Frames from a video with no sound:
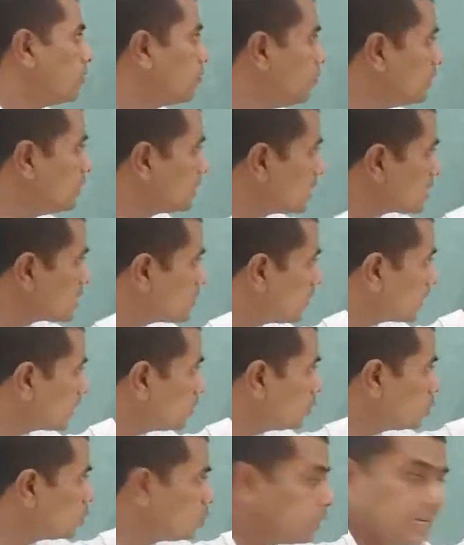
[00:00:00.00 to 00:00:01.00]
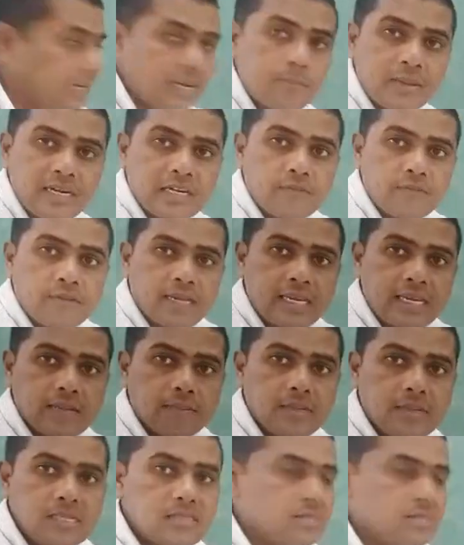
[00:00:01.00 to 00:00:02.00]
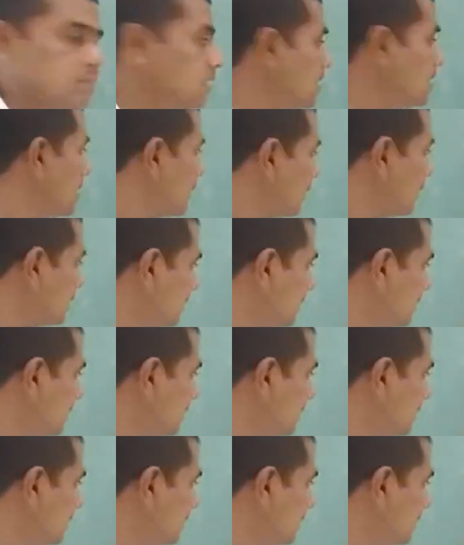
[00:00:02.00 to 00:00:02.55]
with respect to two independent variables,